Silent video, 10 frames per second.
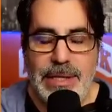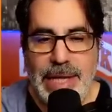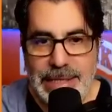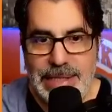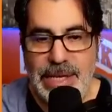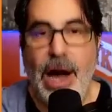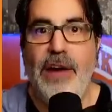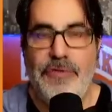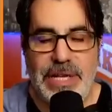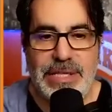it's the
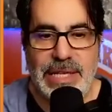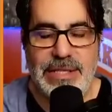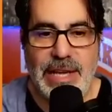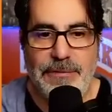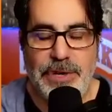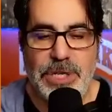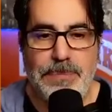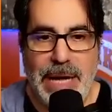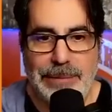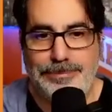offense that suffers.
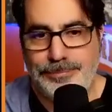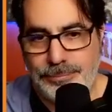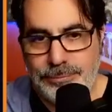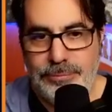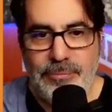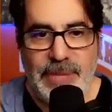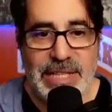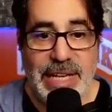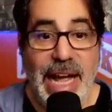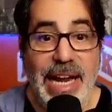But
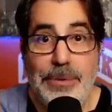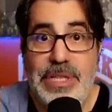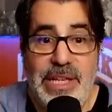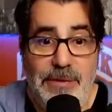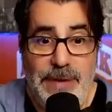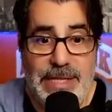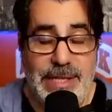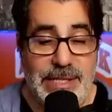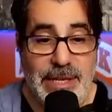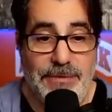tonight, it was the defense
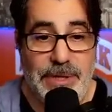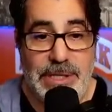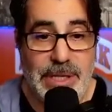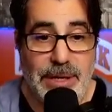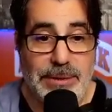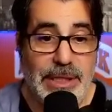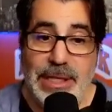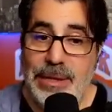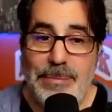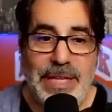that suffered.
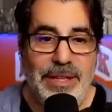But